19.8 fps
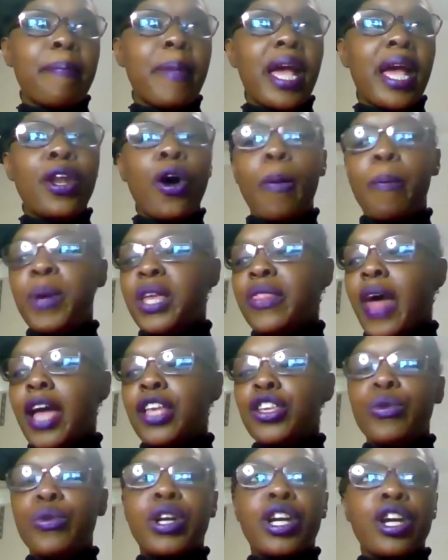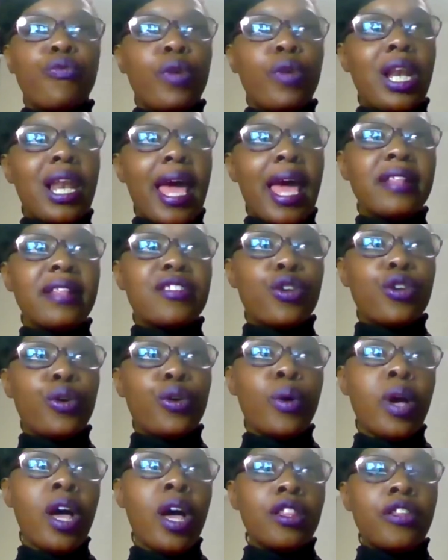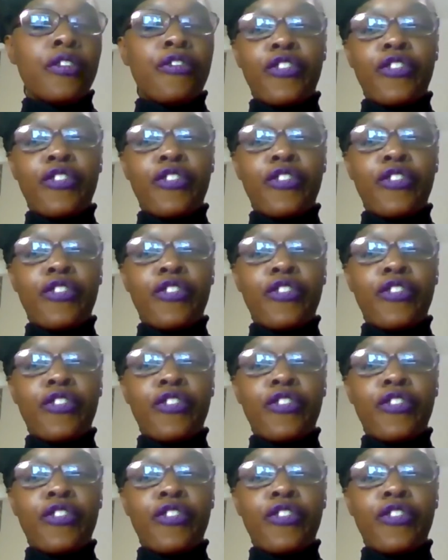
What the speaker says: It may not be that you can relate to